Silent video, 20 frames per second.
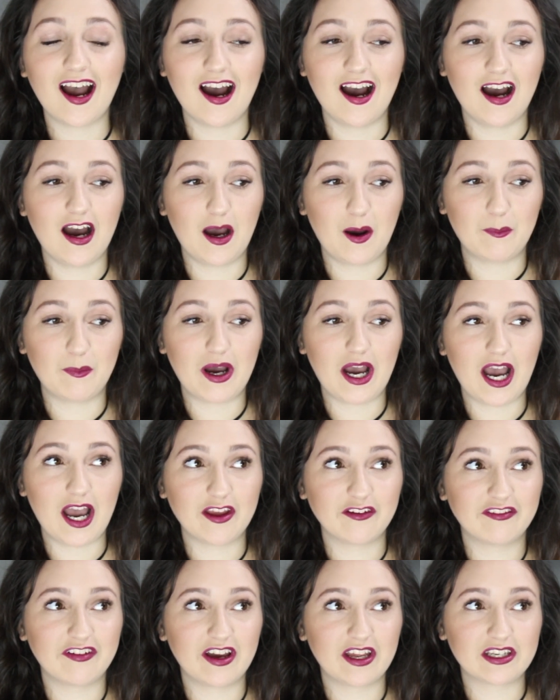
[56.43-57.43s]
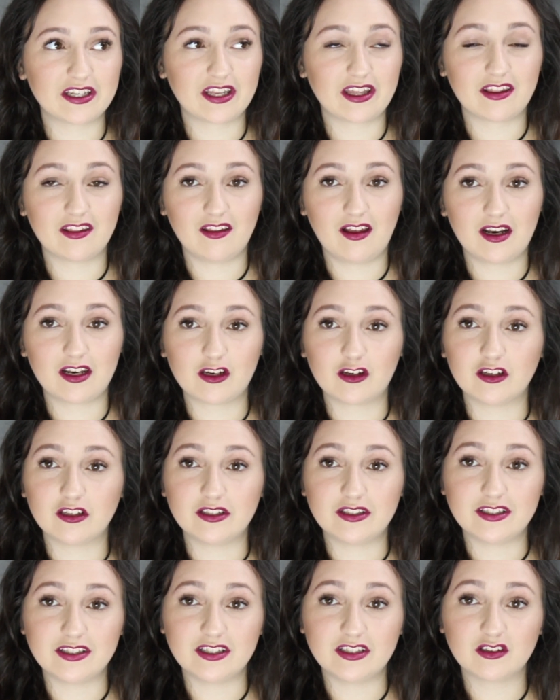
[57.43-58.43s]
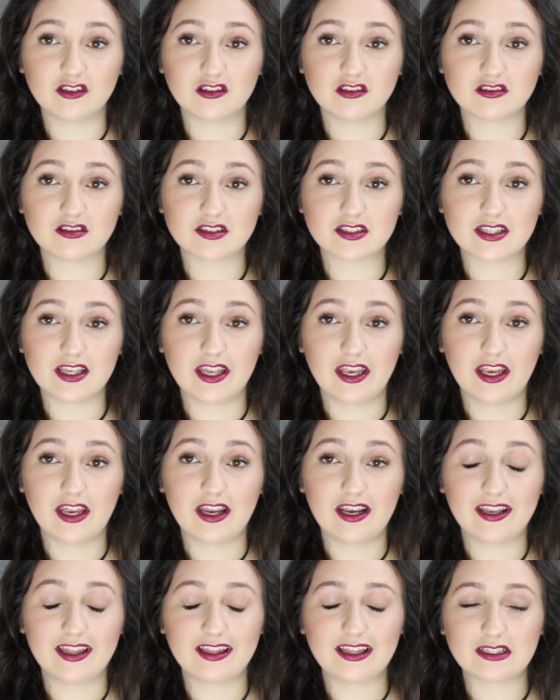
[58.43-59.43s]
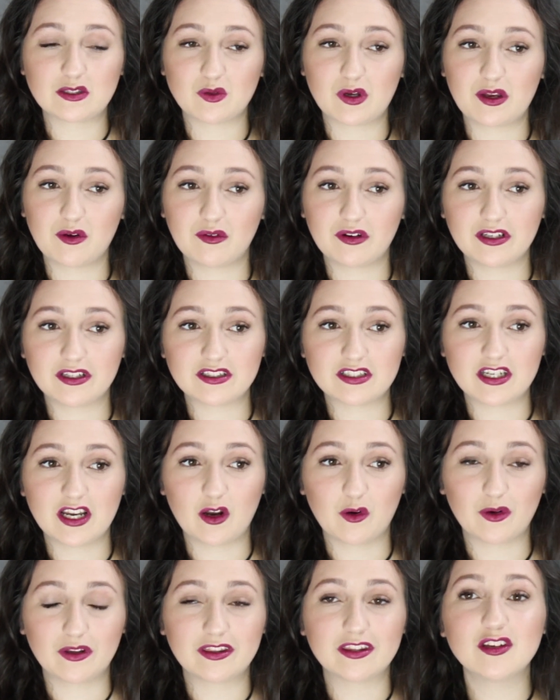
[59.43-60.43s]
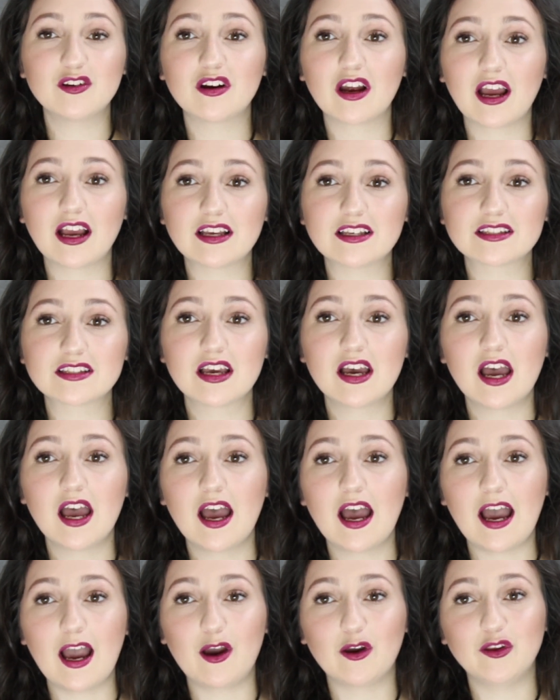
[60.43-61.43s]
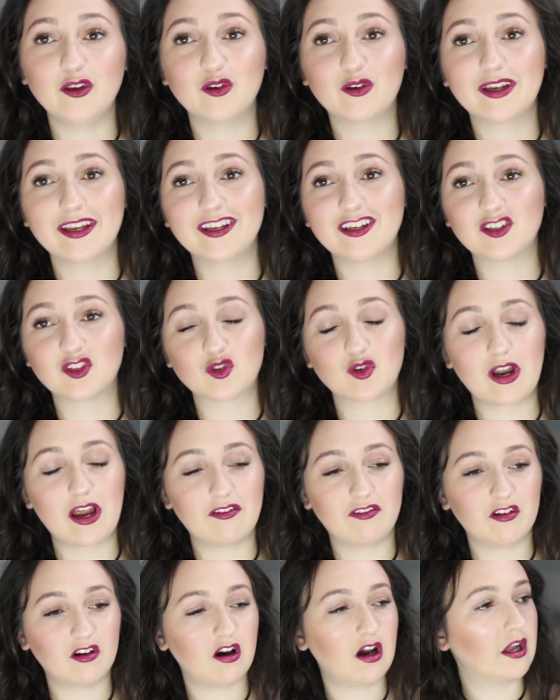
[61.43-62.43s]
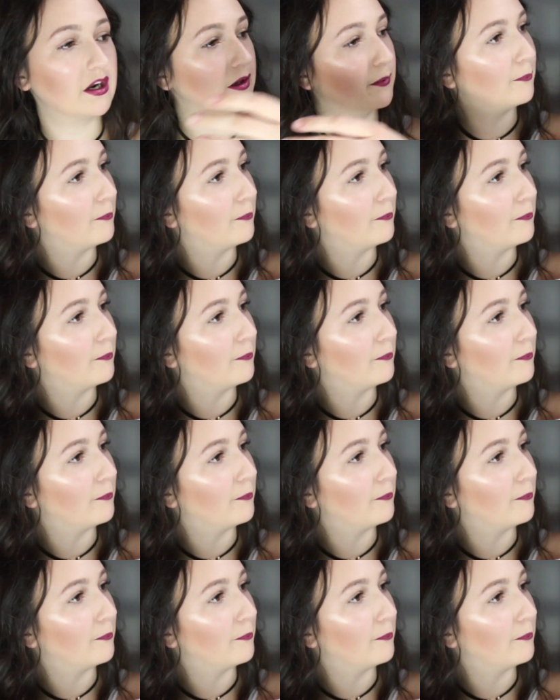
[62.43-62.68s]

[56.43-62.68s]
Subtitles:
I find a lot of good deals, and that's why I wanted to share it with you guys, how you can travel on a